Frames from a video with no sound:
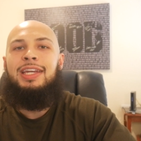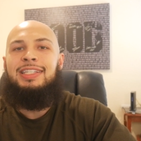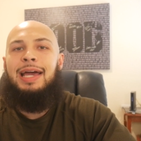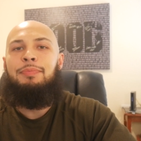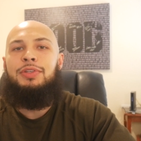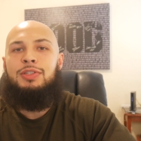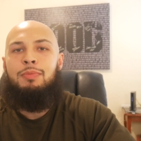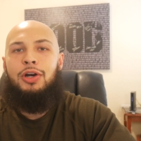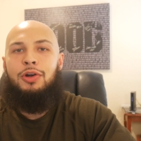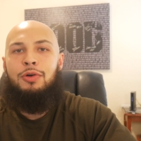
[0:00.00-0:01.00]
is Apple's
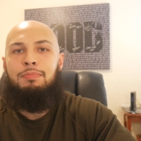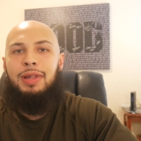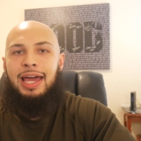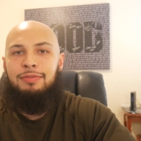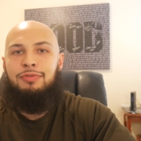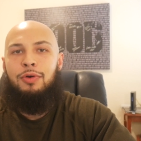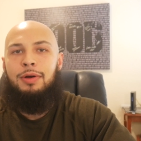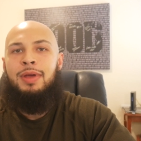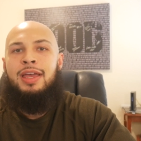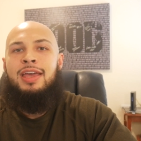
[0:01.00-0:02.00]
smart home platform